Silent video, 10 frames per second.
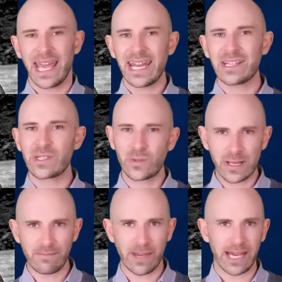in a
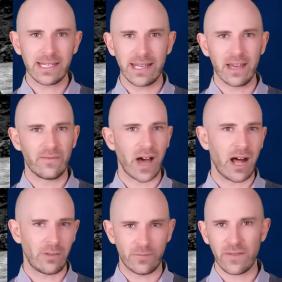stream bed near
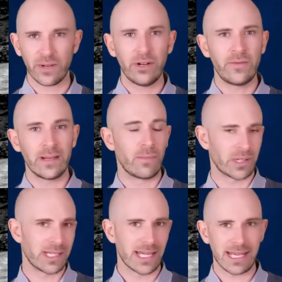Vaal River in
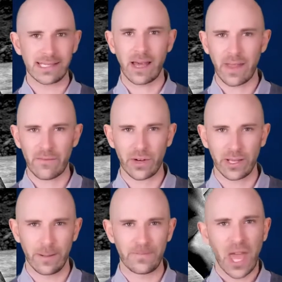modern-day South
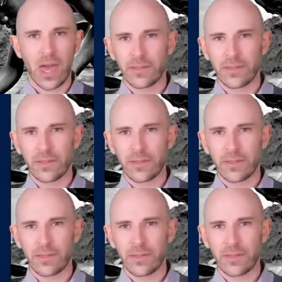Africa.